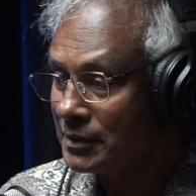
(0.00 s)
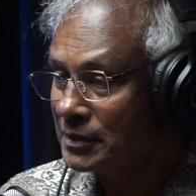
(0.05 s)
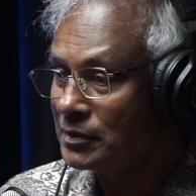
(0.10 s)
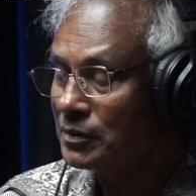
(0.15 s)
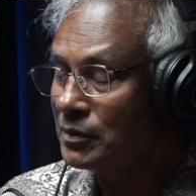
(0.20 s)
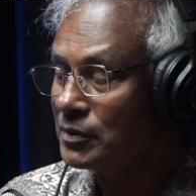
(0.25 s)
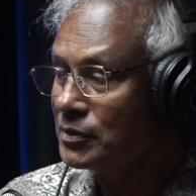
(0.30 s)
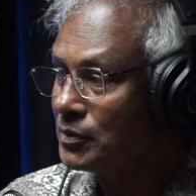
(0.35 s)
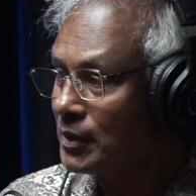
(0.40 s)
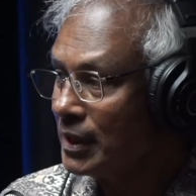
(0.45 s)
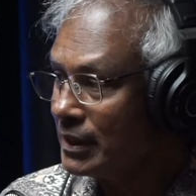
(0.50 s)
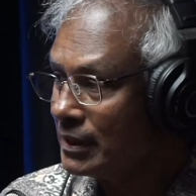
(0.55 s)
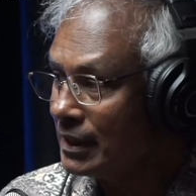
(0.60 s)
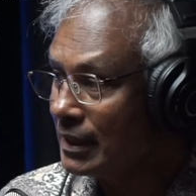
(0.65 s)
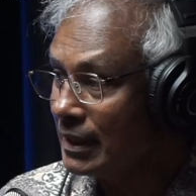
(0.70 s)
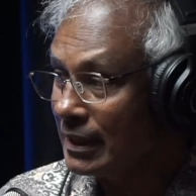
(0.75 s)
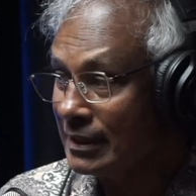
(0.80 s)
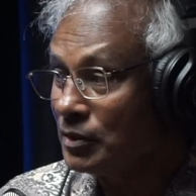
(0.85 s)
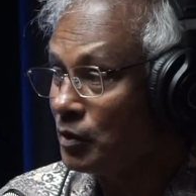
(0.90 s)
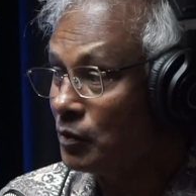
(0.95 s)
that. So I
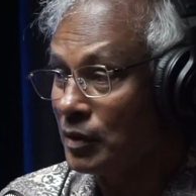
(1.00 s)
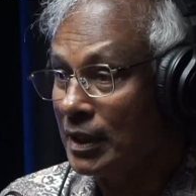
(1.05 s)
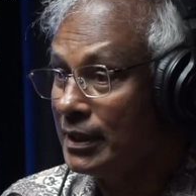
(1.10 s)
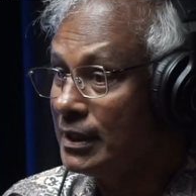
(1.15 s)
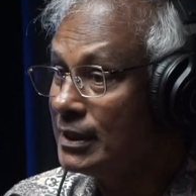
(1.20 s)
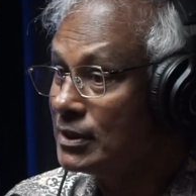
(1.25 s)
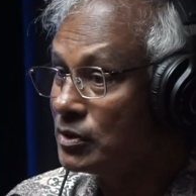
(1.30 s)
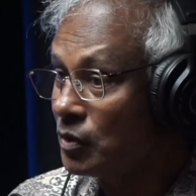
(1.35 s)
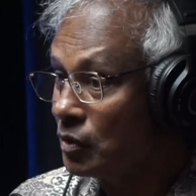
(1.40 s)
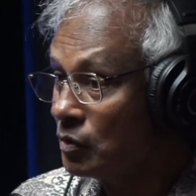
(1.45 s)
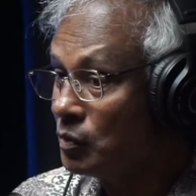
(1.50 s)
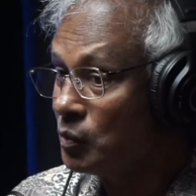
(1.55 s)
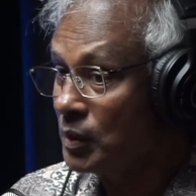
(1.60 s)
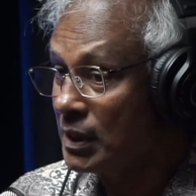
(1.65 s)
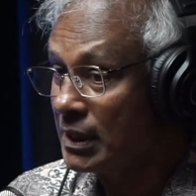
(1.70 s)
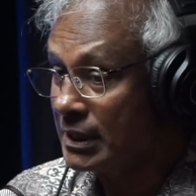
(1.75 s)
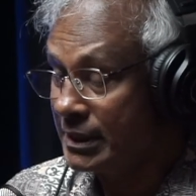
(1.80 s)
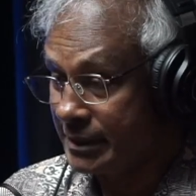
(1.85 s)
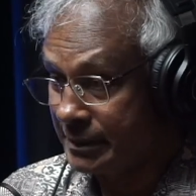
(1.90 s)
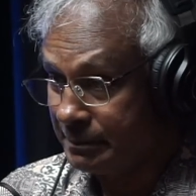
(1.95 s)
think it's gotten
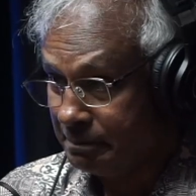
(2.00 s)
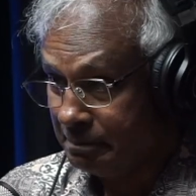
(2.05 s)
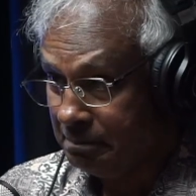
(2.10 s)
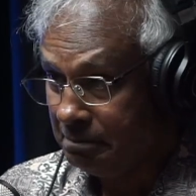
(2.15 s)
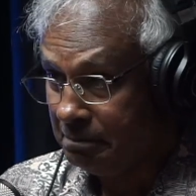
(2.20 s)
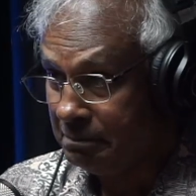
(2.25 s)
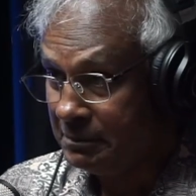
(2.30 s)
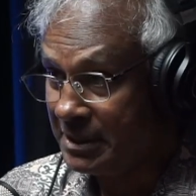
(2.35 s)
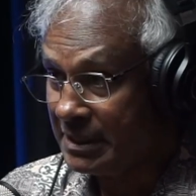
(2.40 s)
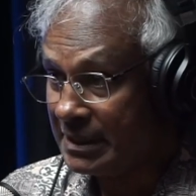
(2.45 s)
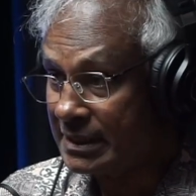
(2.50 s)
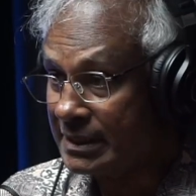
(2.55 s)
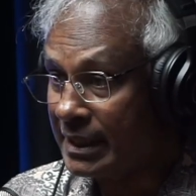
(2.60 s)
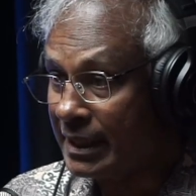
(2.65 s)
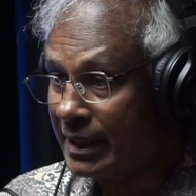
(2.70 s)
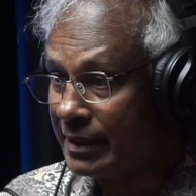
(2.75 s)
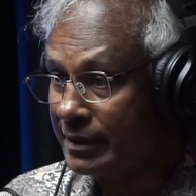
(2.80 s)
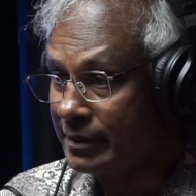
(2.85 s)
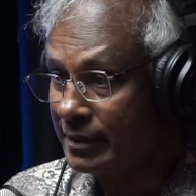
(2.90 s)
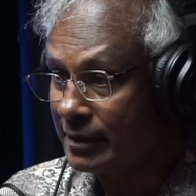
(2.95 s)
worse since then.